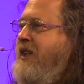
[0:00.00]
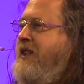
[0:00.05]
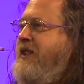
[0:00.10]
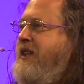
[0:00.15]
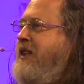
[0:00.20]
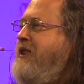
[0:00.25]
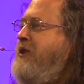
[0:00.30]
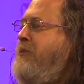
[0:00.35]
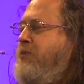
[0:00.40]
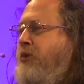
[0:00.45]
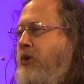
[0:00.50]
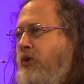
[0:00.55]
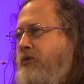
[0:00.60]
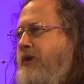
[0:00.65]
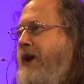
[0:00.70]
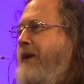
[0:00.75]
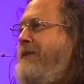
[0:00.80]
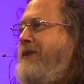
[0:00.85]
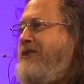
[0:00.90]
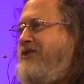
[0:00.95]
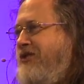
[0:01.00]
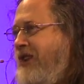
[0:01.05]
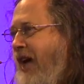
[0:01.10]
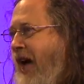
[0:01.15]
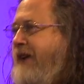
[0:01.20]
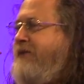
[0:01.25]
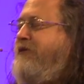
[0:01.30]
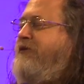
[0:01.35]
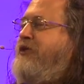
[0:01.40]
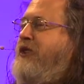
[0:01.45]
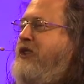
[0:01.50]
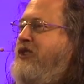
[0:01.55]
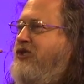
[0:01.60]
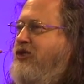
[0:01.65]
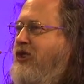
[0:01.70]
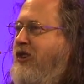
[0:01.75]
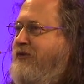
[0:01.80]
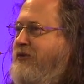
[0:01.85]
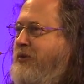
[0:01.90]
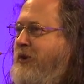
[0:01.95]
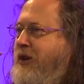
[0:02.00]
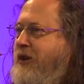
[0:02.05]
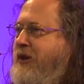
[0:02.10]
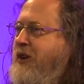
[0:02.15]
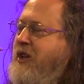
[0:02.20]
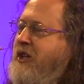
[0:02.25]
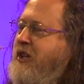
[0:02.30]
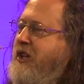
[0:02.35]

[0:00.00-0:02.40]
then the program is not free software.